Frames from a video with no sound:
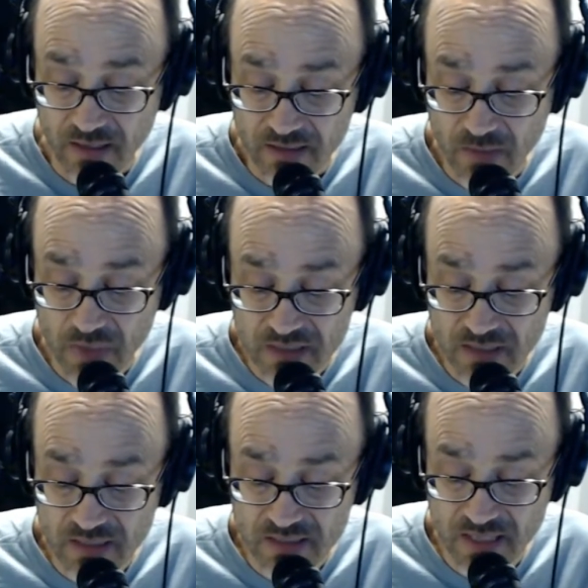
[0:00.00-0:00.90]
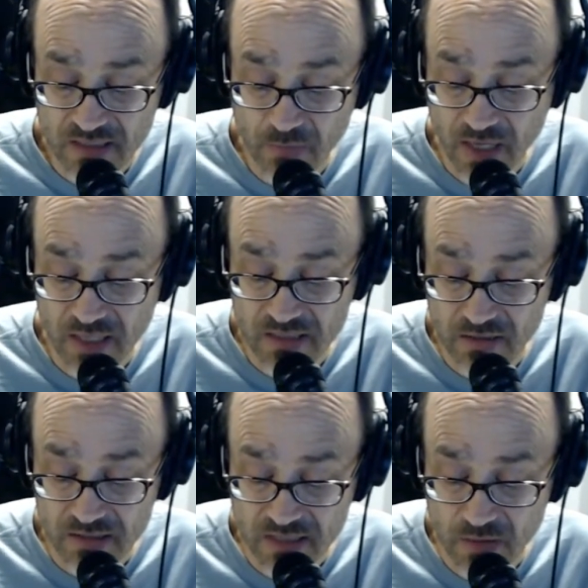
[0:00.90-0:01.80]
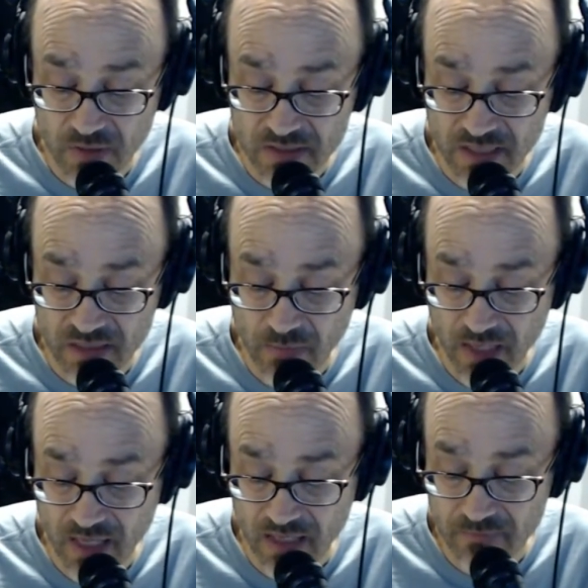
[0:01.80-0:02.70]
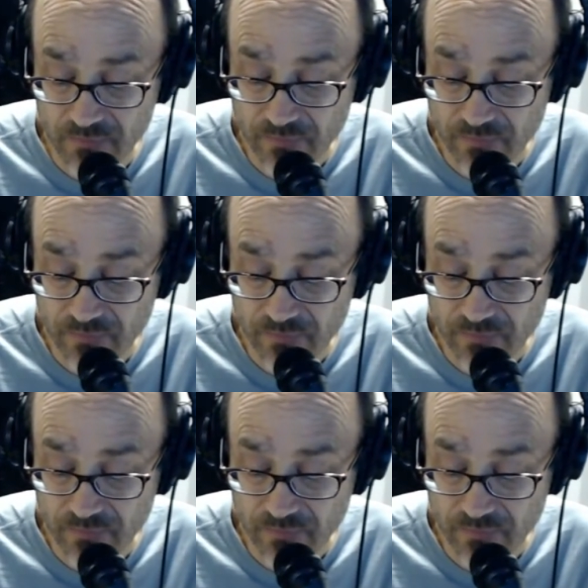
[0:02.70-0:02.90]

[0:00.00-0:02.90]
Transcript: That means that it set the mic gain. So let's see what it set the mic gain.